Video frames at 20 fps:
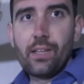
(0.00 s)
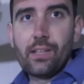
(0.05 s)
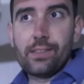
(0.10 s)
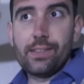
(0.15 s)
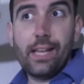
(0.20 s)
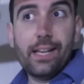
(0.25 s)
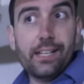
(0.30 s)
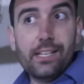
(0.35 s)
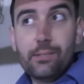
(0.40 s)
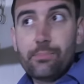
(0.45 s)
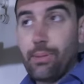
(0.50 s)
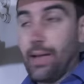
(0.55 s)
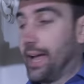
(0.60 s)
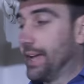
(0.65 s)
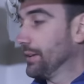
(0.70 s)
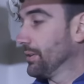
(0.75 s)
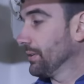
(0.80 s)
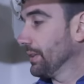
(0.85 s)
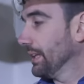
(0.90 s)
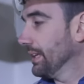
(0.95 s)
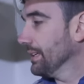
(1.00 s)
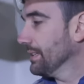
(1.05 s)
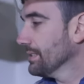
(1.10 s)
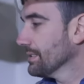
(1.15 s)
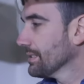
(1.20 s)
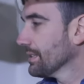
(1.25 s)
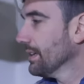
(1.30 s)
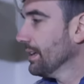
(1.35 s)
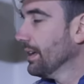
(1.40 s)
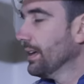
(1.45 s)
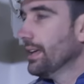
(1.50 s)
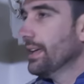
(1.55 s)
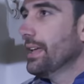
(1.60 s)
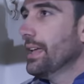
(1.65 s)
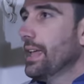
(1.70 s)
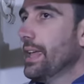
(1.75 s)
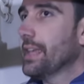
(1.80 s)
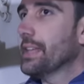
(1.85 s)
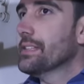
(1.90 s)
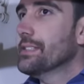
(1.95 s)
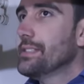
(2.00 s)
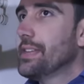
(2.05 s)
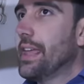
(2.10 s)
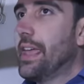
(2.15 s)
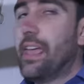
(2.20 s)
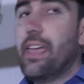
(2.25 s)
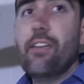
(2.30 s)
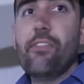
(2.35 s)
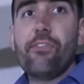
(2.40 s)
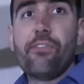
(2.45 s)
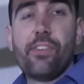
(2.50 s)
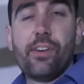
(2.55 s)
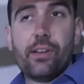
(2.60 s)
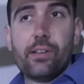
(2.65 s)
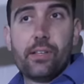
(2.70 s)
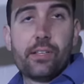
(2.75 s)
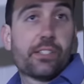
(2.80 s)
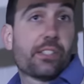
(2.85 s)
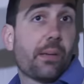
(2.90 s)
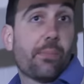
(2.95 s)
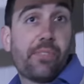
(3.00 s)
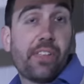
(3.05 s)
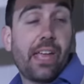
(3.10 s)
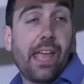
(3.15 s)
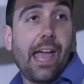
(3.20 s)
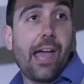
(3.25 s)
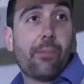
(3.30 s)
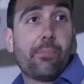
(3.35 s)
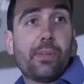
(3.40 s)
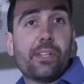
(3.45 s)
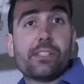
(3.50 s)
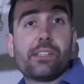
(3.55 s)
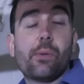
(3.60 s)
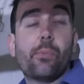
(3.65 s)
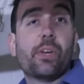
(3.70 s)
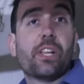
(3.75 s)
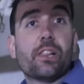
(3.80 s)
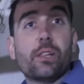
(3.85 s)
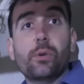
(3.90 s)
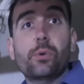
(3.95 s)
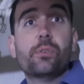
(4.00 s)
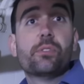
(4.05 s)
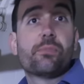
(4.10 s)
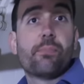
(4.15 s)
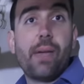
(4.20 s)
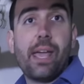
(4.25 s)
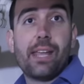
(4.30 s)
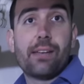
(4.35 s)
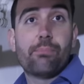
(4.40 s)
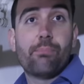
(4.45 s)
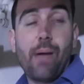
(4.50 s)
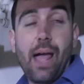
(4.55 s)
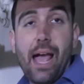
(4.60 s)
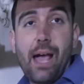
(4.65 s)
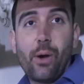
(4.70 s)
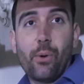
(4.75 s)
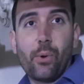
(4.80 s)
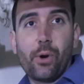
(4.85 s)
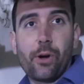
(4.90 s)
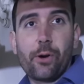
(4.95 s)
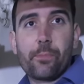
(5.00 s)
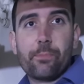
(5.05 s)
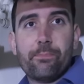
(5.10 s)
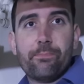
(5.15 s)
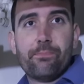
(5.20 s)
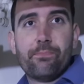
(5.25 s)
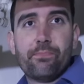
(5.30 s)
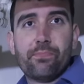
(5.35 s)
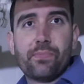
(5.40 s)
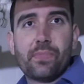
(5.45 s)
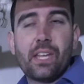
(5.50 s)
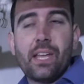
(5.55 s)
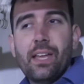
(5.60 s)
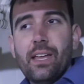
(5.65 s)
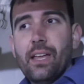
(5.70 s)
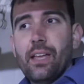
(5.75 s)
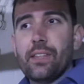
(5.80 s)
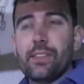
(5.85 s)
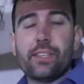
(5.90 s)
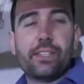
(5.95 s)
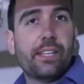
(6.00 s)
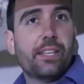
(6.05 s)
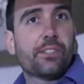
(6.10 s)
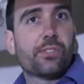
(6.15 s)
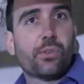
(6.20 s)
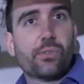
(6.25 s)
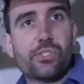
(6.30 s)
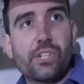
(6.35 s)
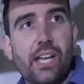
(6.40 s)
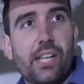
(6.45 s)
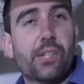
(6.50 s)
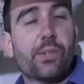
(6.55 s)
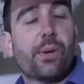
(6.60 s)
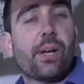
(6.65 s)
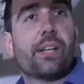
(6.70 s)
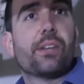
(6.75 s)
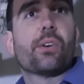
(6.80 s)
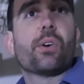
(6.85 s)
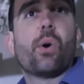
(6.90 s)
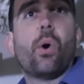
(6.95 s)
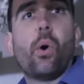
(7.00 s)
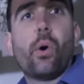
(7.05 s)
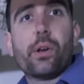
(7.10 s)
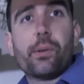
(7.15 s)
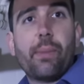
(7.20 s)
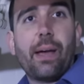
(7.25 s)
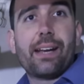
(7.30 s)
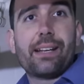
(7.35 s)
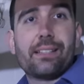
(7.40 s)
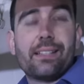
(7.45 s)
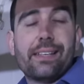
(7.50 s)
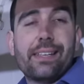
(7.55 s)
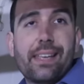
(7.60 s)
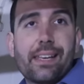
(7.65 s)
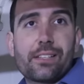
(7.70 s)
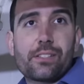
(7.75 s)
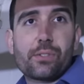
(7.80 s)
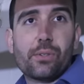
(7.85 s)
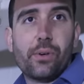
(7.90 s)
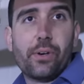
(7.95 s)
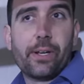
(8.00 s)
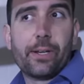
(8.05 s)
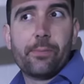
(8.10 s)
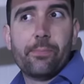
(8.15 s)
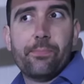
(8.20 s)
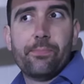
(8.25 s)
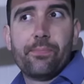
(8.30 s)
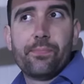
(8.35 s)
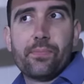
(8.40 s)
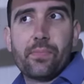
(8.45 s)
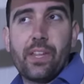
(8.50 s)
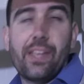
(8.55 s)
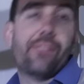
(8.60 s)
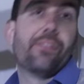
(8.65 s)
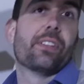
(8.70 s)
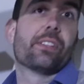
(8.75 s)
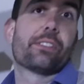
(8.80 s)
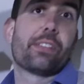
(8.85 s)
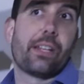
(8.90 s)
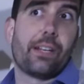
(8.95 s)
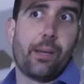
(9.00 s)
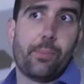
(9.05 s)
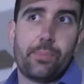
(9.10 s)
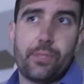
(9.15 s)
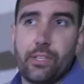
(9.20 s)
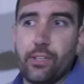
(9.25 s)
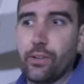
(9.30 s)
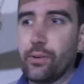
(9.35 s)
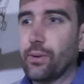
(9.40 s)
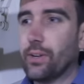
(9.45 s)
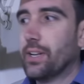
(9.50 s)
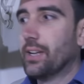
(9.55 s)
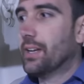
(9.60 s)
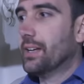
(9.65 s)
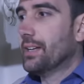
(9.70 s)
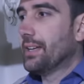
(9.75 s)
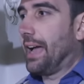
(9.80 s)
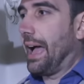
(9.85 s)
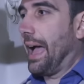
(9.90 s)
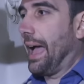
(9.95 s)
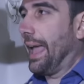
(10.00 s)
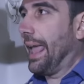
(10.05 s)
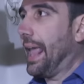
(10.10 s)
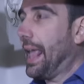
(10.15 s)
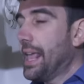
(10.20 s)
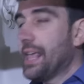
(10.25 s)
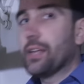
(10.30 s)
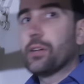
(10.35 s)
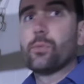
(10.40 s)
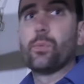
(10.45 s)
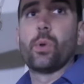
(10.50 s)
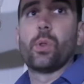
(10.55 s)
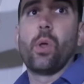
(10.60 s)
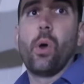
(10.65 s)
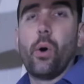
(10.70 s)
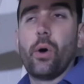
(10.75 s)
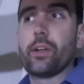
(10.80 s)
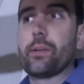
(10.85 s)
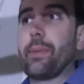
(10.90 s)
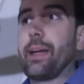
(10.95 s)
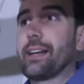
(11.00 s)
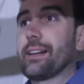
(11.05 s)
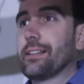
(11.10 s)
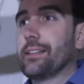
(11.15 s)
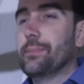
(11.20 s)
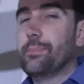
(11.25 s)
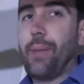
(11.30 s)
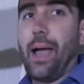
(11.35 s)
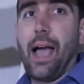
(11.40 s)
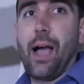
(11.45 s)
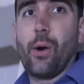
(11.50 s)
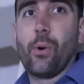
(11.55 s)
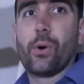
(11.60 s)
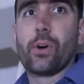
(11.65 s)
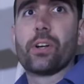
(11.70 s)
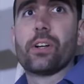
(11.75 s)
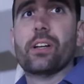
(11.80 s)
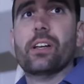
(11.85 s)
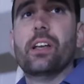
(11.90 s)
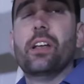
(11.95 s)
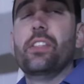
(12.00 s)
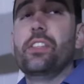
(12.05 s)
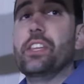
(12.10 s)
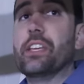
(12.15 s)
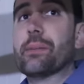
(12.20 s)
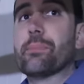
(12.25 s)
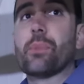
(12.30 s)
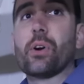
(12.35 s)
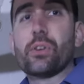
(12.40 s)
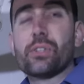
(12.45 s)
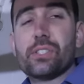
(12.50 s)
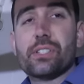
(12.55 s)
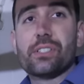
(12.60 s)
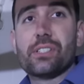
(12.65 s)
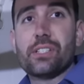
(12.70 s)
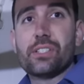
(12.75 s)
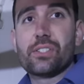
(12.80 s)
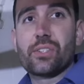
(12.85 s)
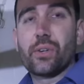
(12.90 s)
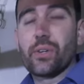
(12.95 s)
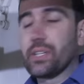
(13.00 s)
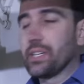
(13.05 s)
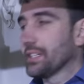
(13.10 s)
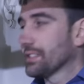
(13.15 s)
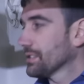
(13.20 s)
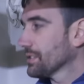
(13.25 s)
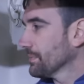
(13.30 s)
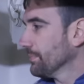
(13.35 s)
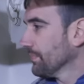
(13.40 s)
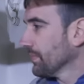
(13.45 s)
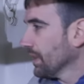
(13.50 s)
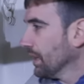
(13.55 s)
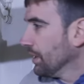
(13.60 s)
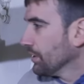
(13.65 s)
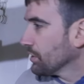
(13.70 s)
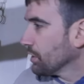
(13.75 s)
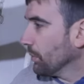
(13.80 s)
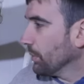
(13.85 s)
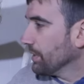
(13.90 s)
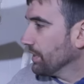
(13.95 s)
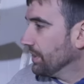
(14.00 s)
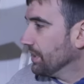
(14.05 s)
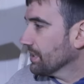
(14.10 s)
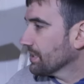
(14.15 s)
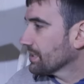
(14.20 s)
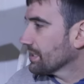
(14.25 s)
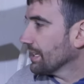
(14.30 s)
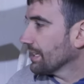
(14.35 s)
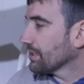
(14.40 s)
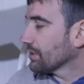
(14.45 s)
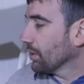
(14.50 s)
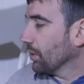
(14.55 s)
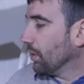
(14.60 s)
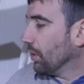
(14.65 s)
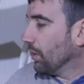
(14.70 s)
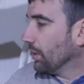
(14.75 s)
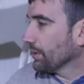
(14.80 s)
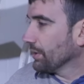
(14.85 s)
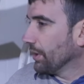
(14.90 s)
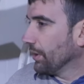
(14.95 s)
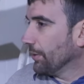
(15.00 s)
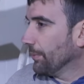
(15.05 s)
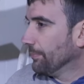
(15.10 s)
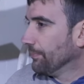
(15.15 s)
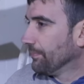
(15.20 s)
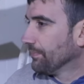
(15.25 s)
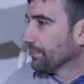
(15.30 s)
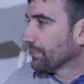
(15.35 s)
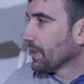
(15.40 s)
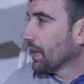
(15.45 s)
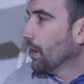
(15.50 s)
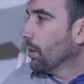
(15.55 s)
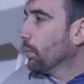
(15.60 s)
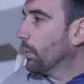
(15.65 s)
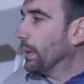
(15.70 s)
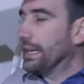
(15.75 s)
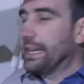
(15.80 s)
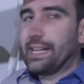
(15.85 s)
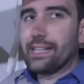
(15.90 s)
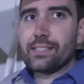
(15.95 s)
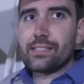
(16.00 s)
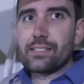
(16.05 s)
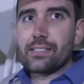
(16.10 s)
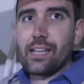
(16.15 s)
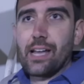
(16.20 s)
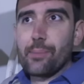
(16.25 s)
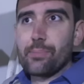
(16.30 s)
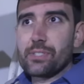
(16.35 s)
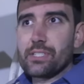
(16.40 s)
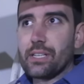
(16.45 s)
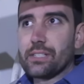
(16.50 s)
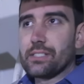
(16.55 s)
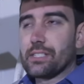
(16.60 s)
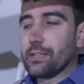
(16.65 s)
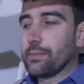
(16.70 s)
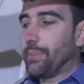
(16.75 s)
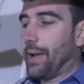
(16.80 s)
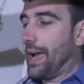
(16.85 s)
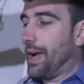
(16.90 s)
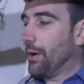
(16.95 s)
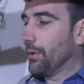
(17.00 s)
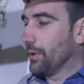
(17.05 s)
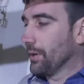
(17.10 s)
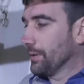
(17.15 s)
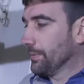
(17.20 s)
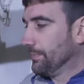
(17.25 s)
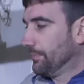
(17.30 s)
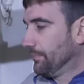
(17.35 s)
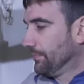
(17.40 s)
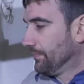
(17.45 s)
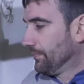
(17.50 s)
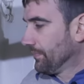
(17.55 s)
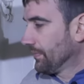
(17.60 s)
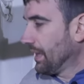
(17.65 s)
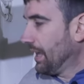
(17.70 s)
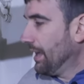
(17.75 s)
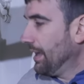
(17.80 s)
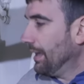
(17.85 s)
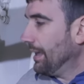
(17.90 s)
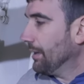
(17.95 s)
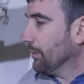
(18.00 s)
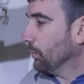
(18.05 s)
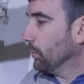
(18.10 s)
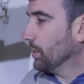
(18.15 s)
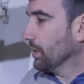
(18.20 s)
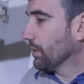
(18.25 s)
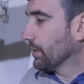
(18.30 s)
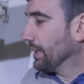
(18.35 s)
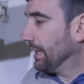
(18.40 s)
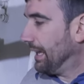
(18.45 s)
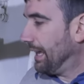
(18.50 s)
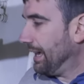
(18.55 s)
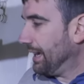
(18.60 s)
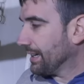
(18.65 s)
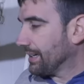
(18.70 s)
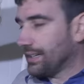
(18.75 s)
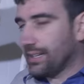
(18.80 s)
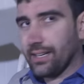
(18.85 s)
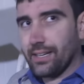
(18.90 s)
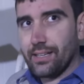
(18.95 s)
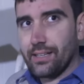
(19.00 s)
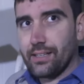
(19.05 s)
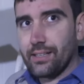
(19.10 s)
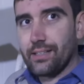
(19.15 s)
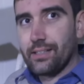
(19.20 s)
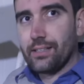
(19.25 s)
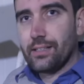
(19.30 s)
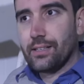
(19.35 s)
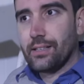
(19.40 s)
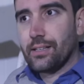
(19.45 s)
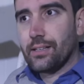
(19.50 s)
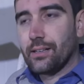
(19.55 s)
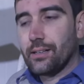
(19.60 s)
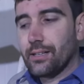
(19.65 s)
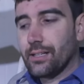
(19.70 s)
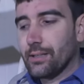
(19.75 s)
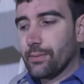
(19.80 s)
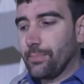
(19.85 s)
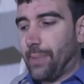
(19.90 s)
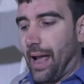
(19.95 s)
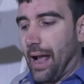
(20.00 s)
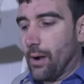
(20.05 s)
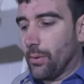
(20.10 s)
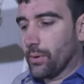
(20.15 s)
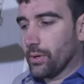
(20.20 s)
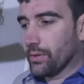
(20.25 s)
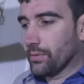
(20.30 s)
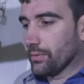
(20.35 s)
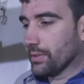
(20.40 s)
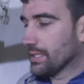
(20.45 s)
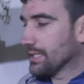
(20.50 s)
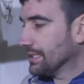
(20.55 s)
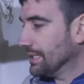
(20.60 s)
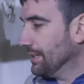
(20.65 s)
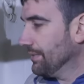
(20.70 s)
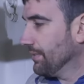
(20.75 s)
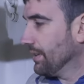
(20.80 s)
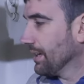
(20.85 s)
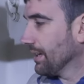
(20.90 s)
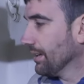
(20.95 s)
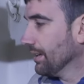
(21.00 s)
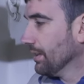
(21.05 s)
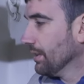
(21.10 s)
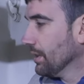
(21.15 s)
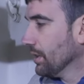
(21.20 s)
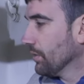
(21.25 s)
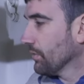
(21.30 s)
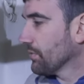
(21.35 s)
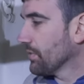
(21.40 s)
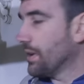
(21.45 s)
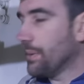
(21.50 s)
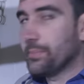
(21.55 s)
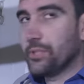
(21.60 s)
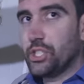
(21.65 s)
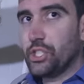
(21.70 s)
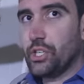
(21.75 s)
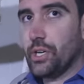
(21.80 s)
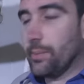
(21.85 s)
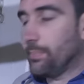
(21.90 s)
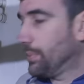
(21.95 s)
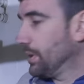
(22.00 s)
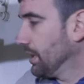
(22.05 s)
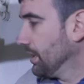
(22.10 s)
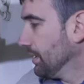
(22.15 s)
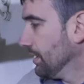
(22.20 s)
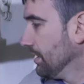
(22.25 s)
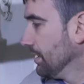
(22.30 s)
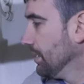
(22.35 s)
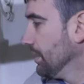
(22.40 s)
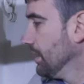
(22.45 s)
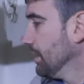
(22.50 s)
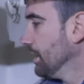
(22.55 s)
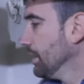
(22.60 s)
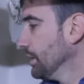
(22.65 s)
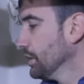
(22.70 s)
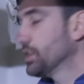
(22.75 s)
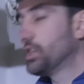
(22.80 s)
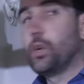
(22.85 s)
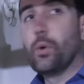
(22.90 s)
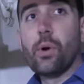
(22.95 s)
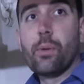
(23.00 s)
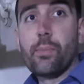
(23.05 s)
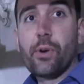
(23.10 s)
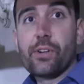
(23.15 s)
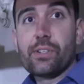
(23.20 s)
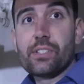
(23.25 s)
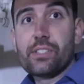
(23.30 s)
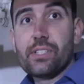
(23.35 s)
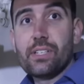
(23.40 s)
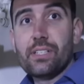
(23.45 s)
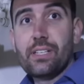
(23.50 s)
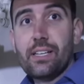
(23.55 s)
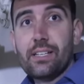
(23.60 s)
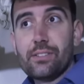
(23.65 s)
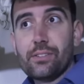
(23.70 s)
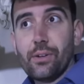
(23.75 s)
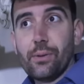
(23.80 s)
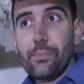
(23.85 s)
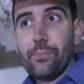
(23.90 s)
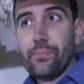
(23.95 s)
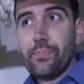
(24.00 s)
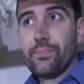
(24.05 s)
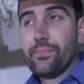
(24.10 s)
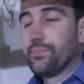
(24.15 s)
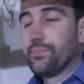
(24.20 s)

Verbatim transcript: lighting panel is, is if something happens and we lose main power, the diesel generator automatically kicks on, if it's set up to, uh, and will automatically power the emergency circuits. So with this set to auto, when it stops sensing power, it will kick power receiving from ship to emergency diesel.